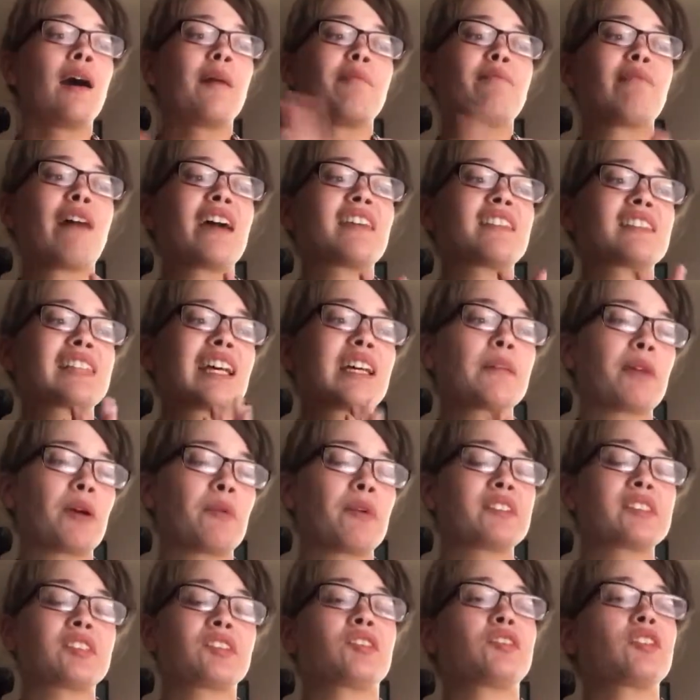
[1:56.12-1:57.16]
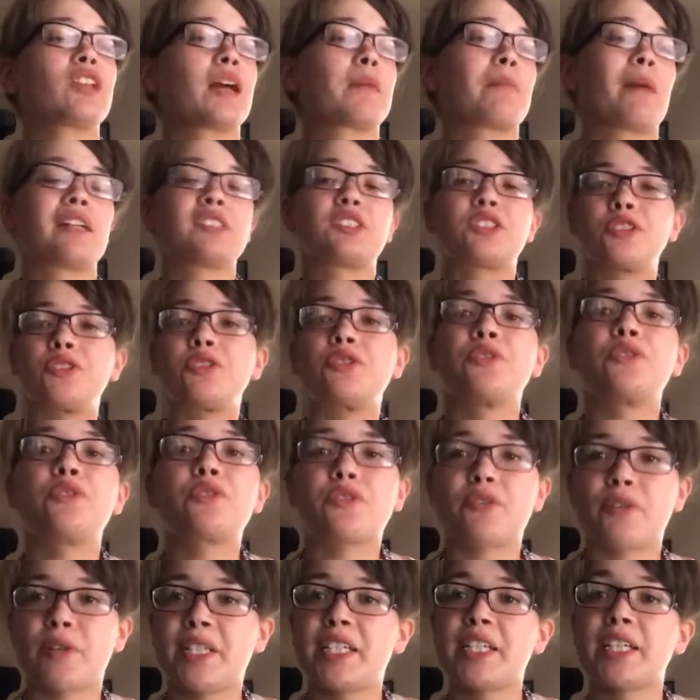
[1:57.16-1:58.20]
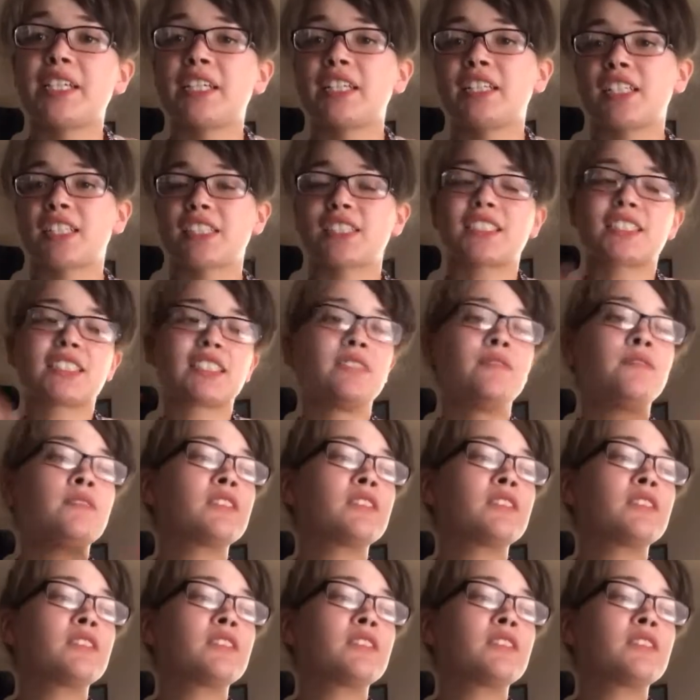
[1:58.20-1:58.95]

By the time I want to do like my two, three years,